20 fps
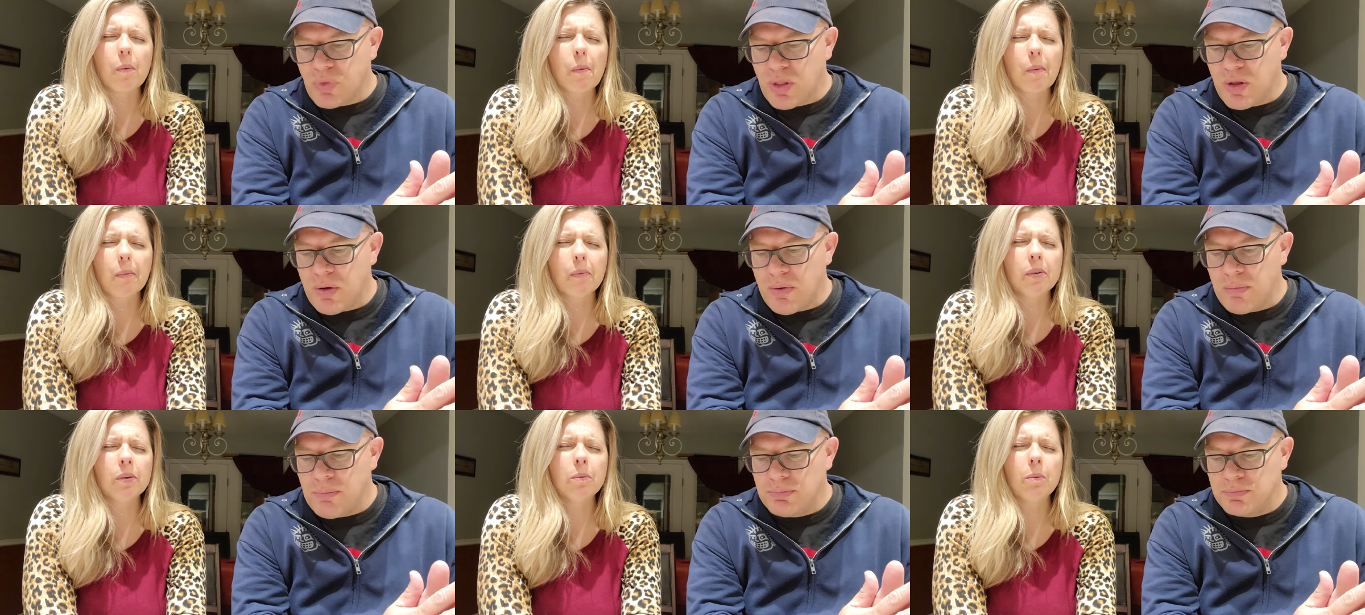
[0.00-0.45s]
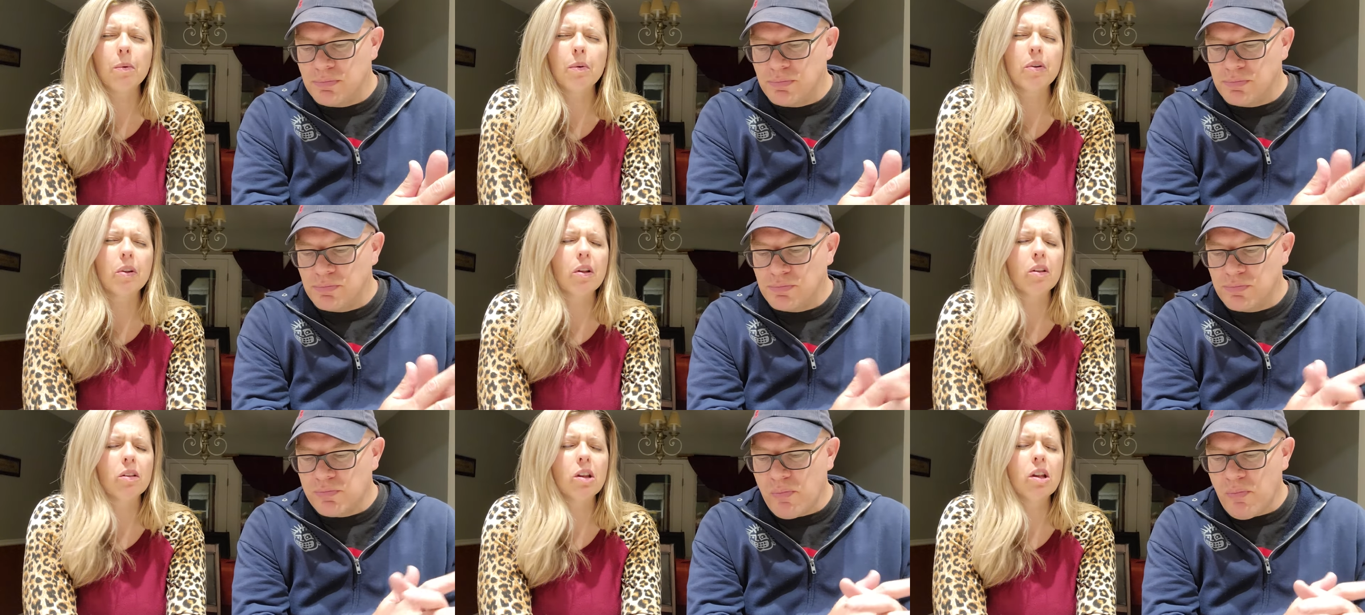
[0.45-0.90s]
Speaker 1: What were
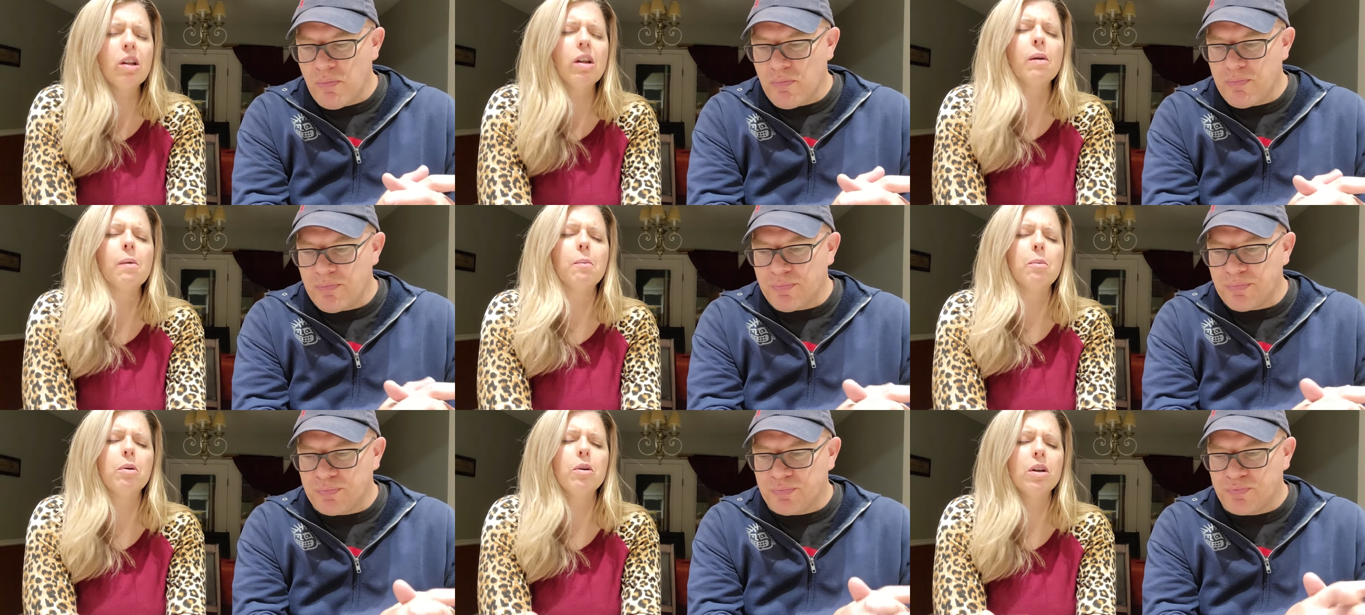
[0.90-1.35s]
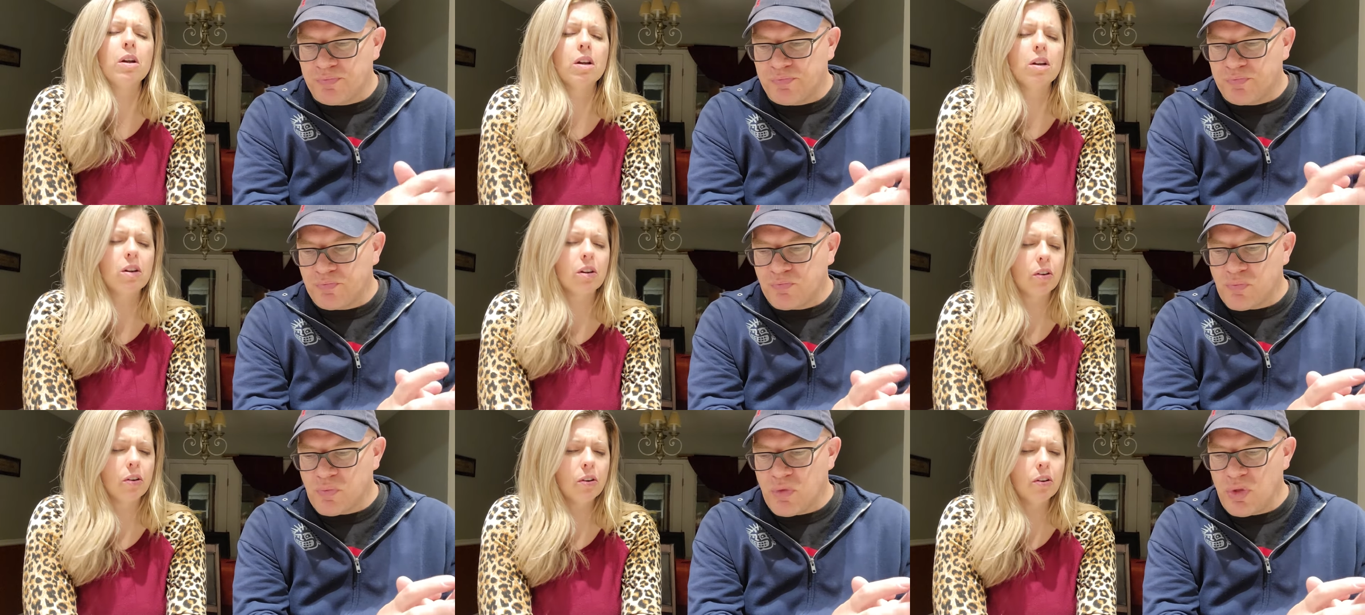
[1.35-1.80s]
they thinking? Putting it
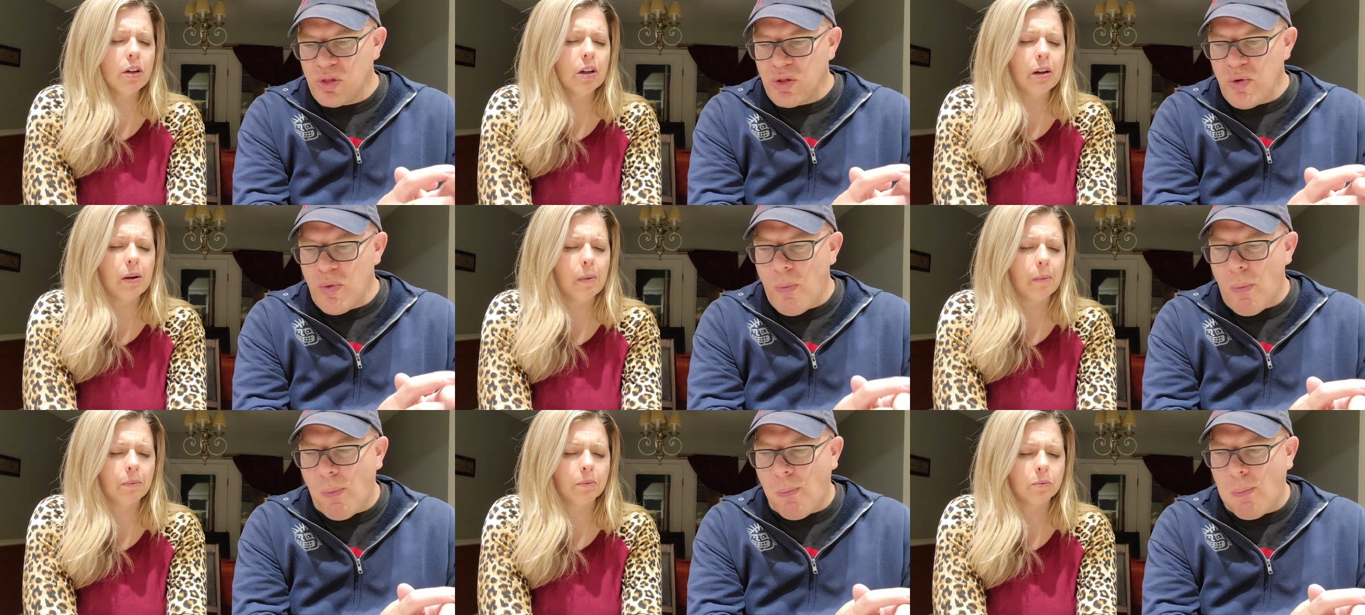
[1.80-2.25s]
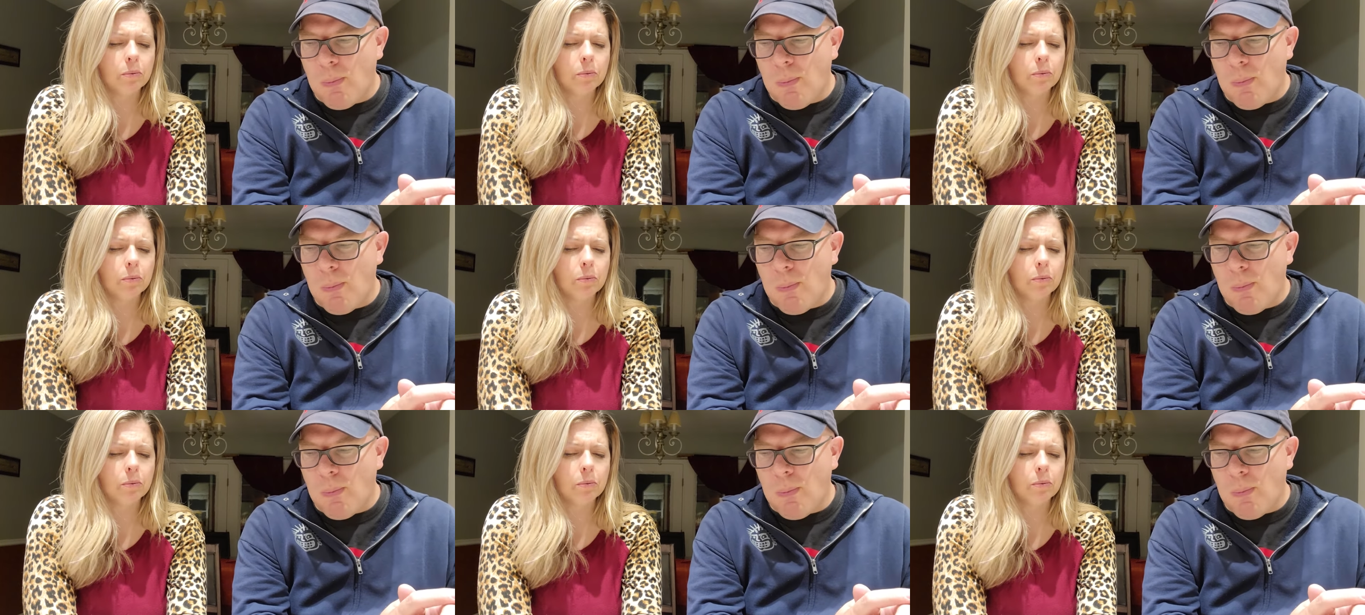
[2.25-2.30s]
in a cookie?